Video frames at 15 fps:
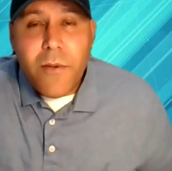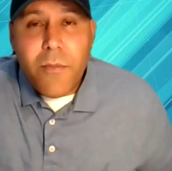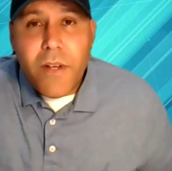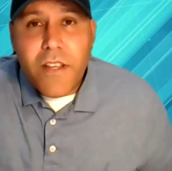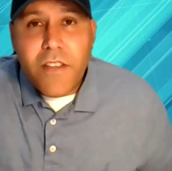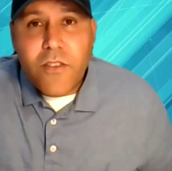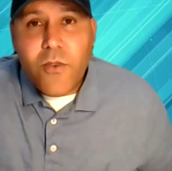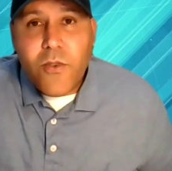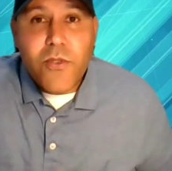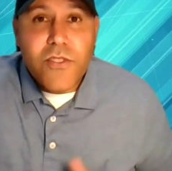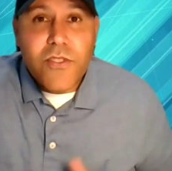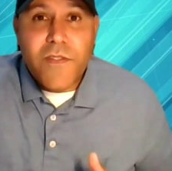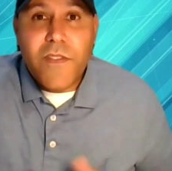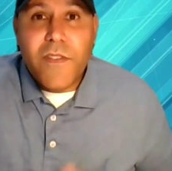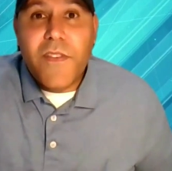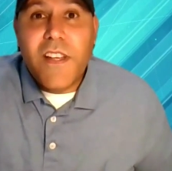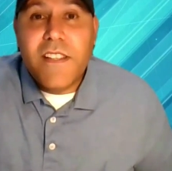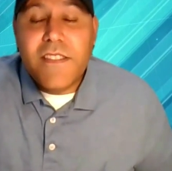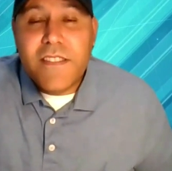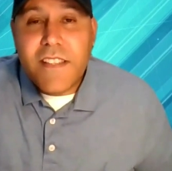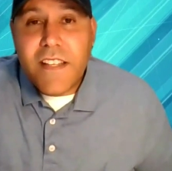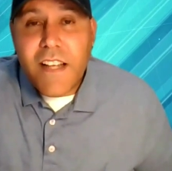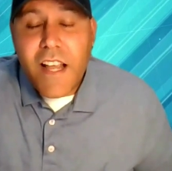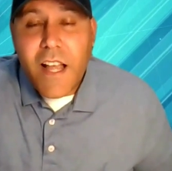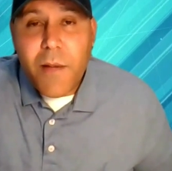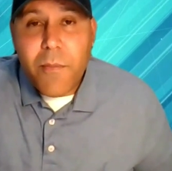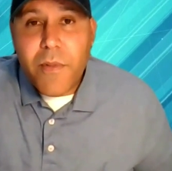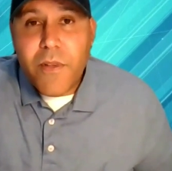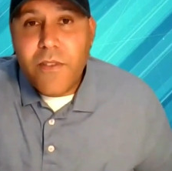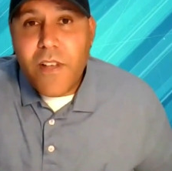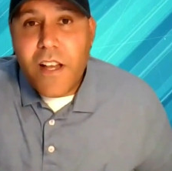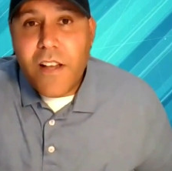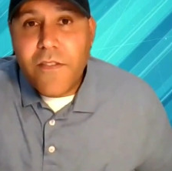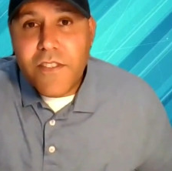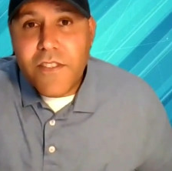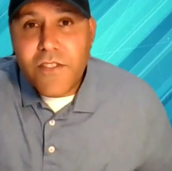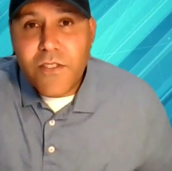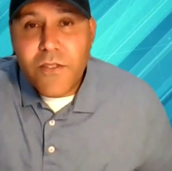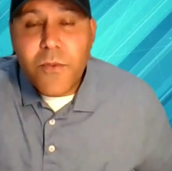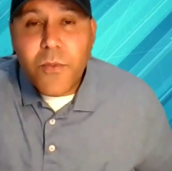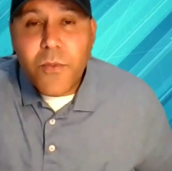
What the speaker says: by the course of events that happened, obviously,